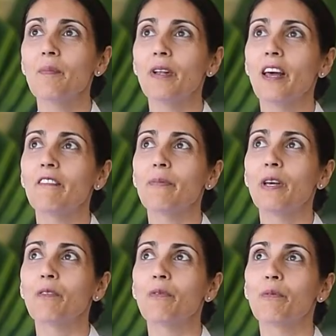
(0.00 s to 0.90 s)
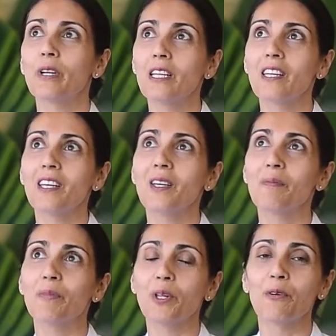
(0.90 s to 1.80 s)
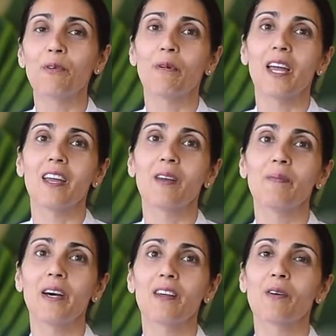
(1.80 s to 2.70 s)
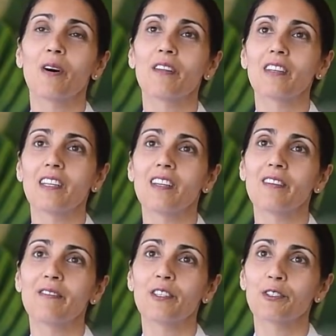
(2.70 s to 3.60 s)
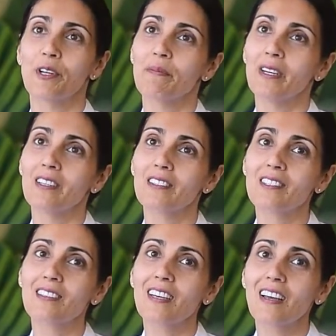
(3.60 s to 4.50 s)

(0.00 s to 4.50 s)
but I've been really blown away by the quality of the treatments.